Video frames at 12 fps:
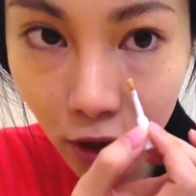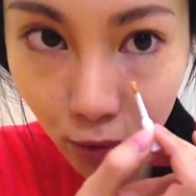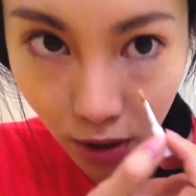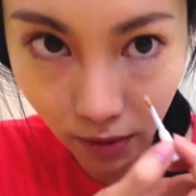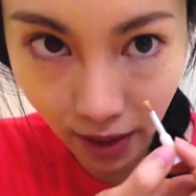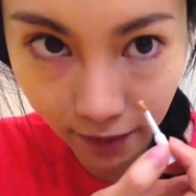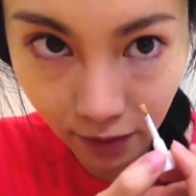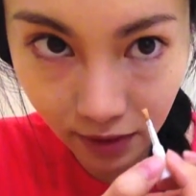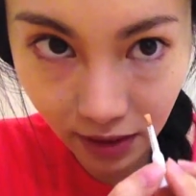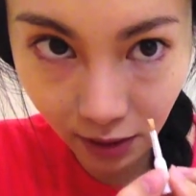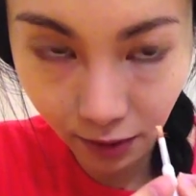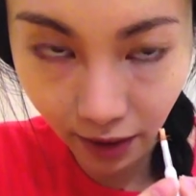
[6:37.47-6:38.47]
you probably have to
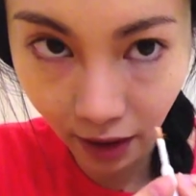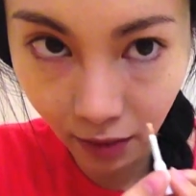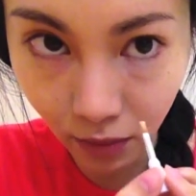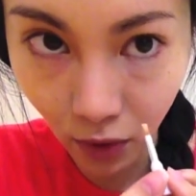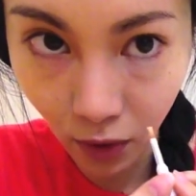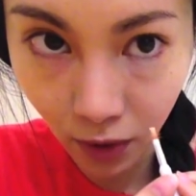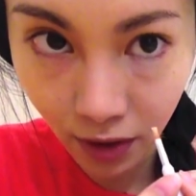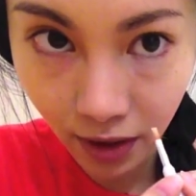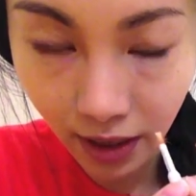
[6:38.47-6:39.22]
tilt down more.